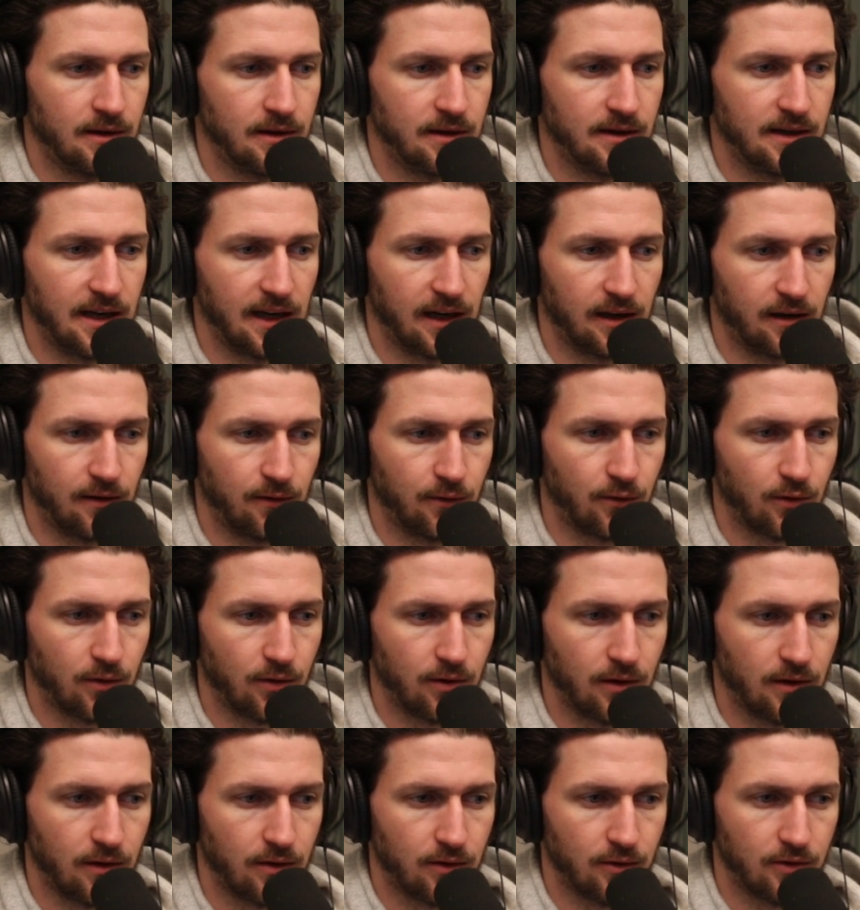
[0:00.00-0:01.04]
negative
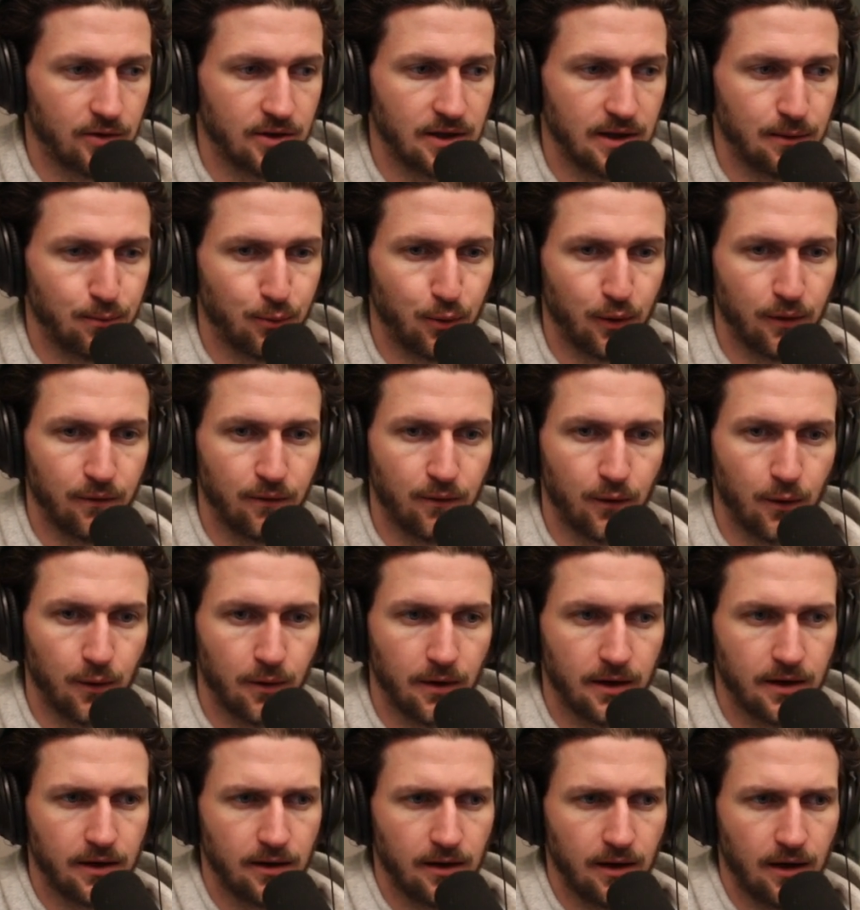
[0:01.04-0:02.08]
13.4,
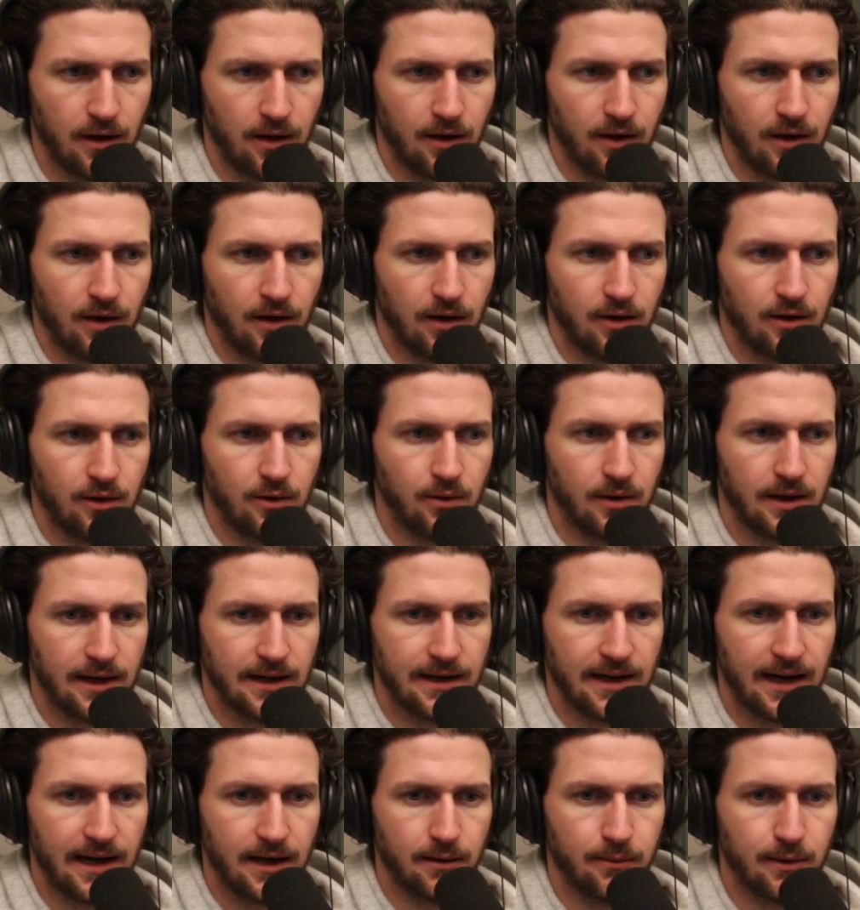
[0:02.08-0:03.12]
and you can
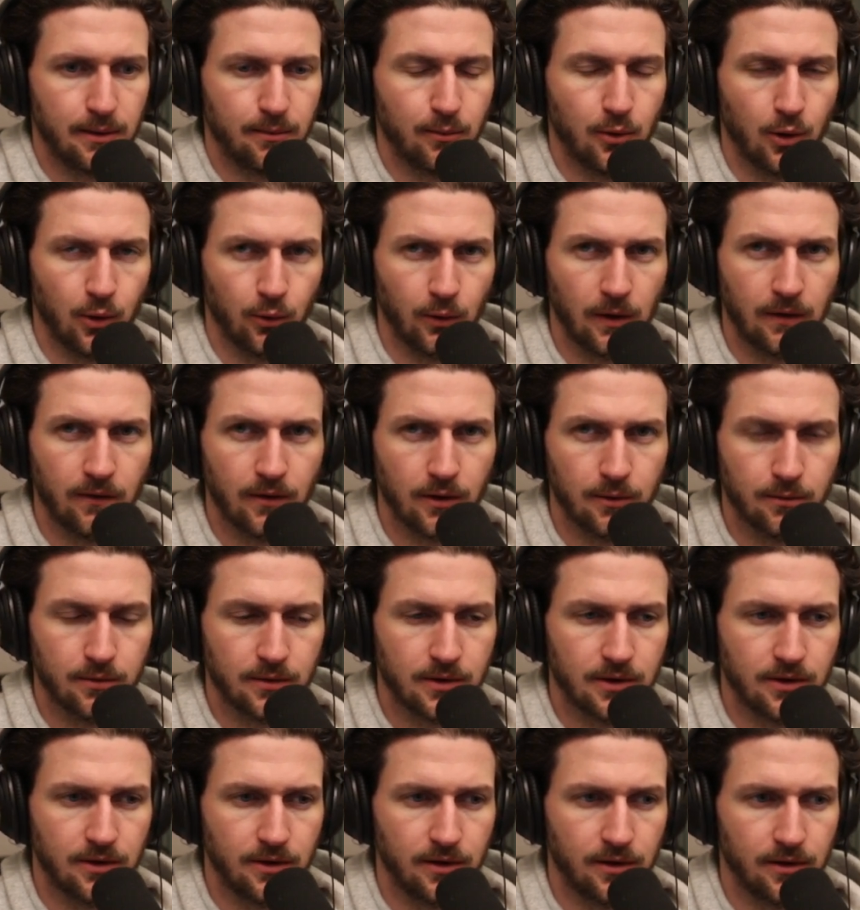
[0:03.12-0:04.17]
add a bit more reverb
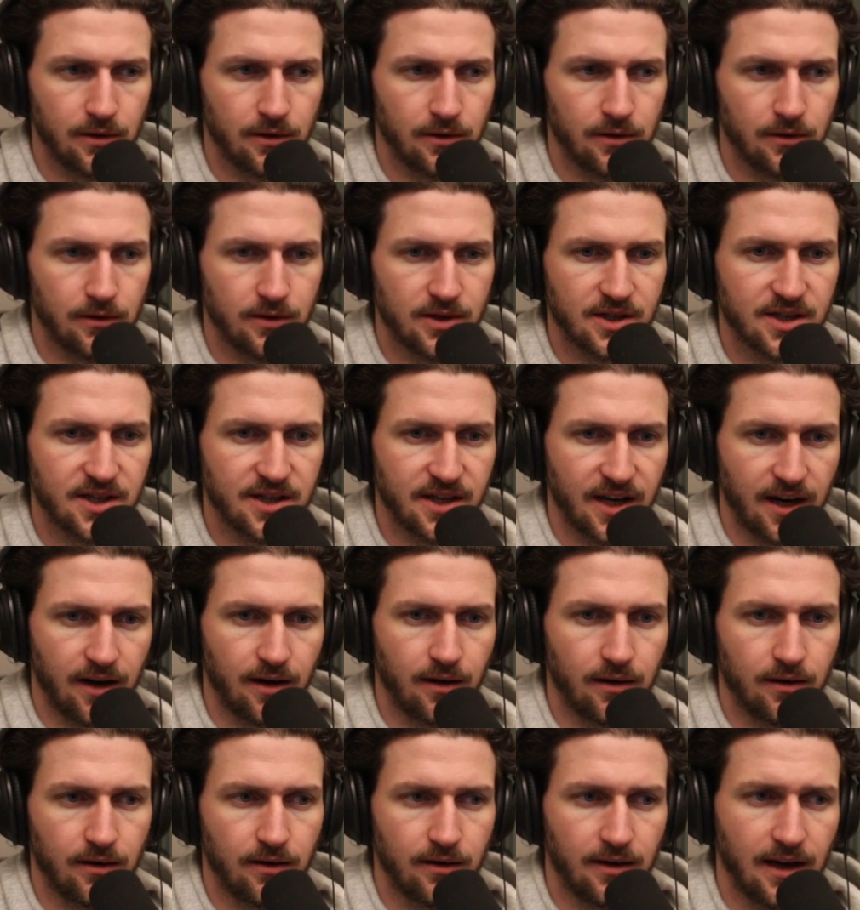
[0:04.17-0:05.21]
to your
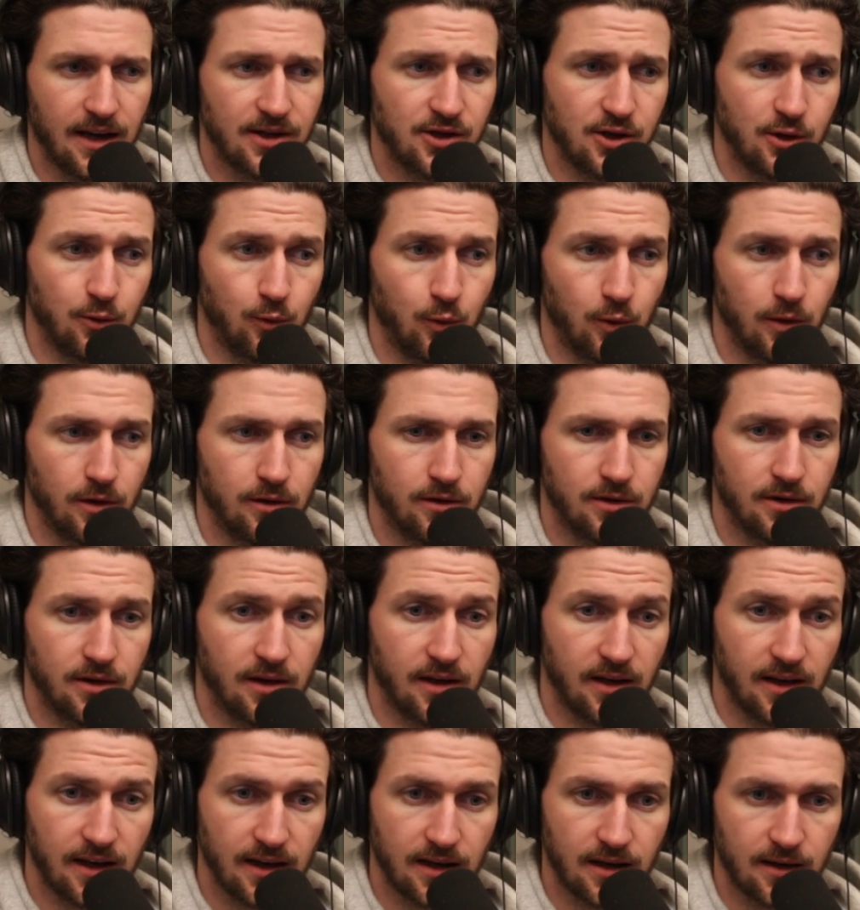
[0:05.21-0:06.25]
snare as you would to the
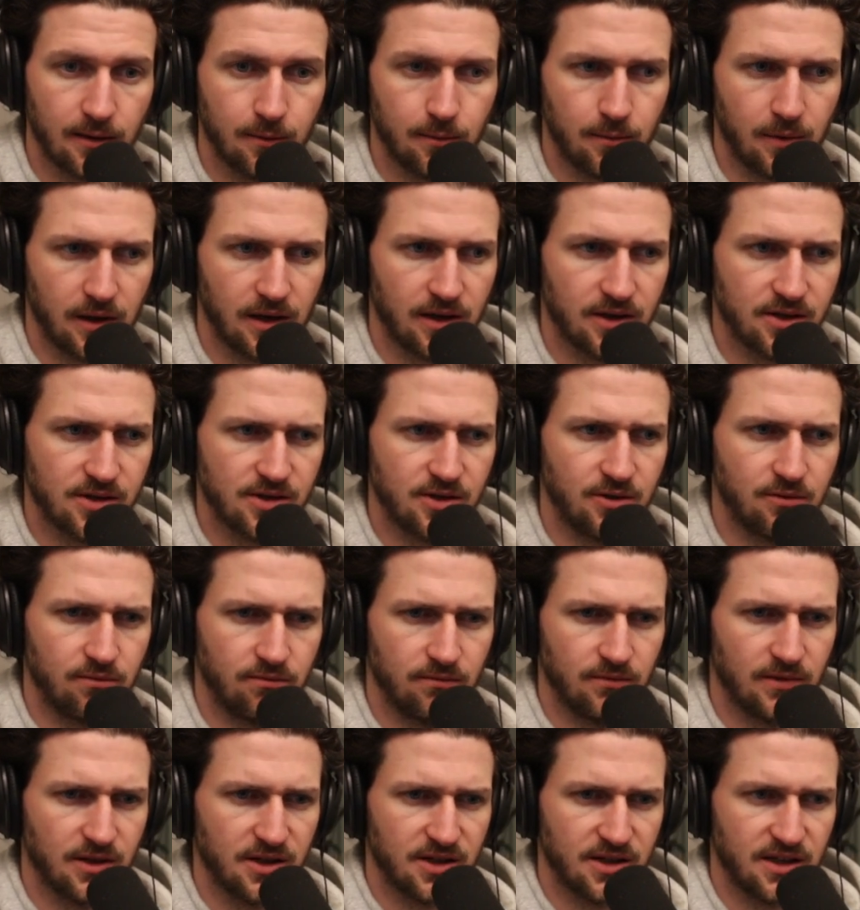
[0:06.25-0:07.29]
kick, because
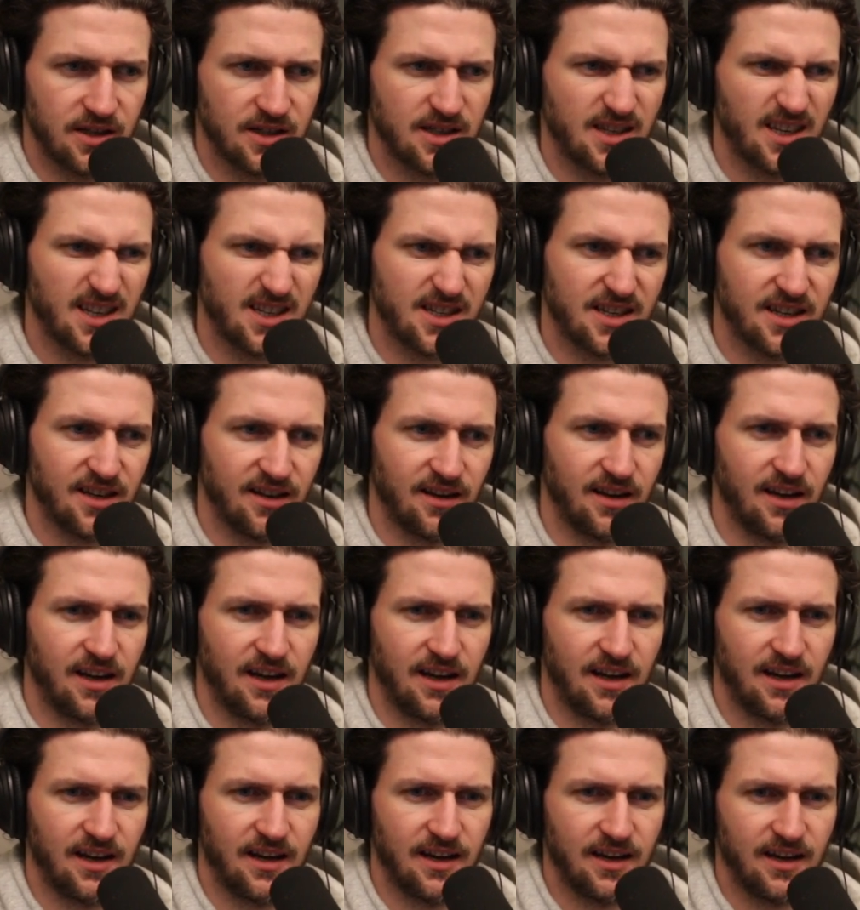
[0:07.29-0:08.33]
it's nice to,
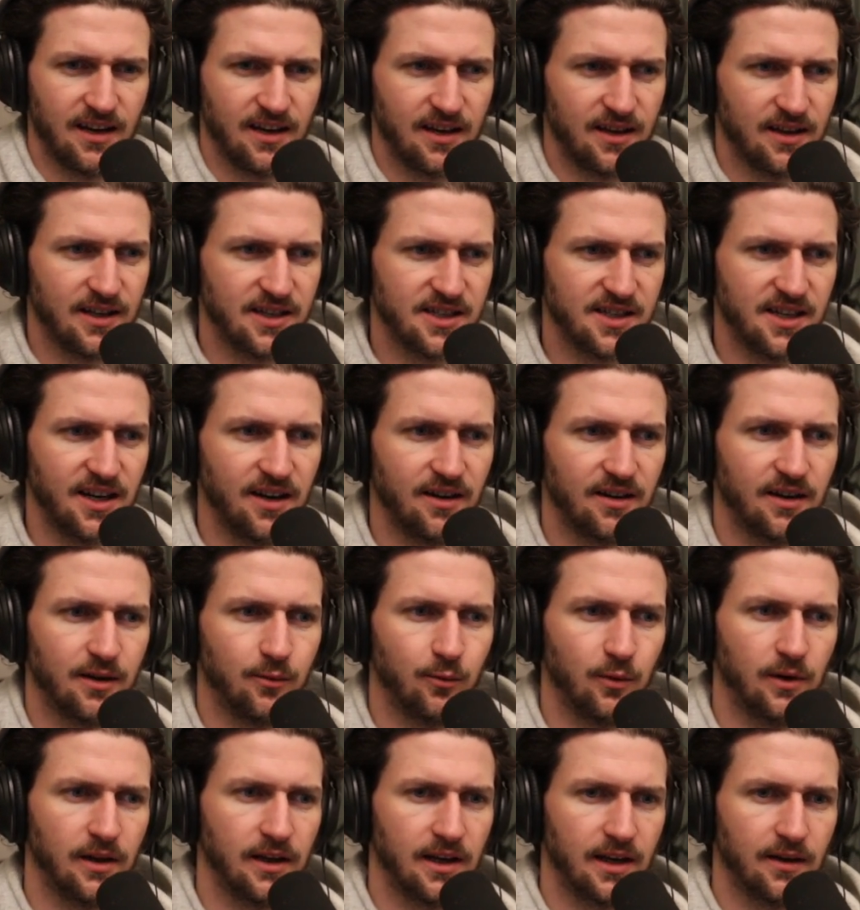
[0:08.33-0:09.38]
the snare can
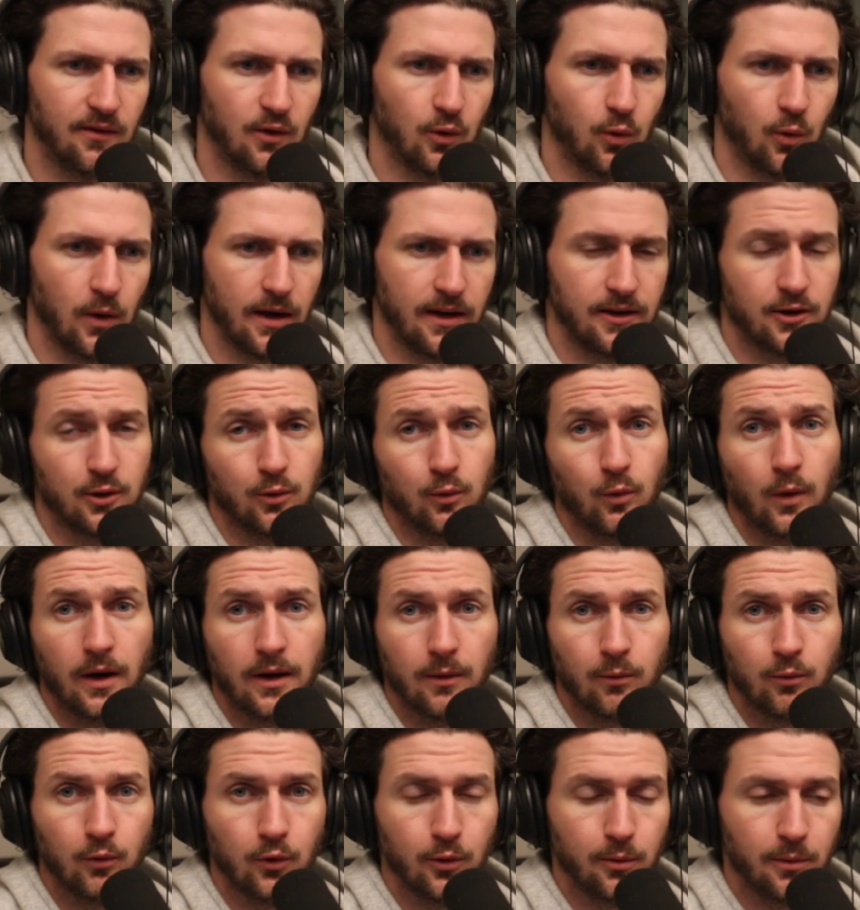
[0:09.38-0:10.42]
really give away to
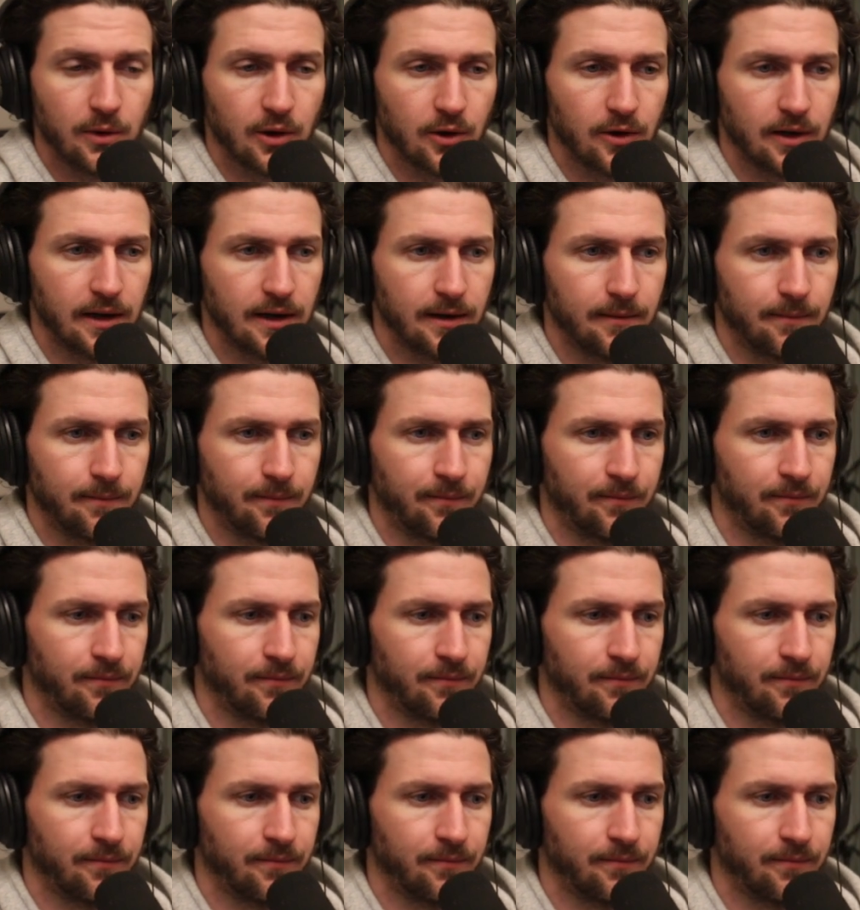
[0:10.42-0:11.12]
what room you're in.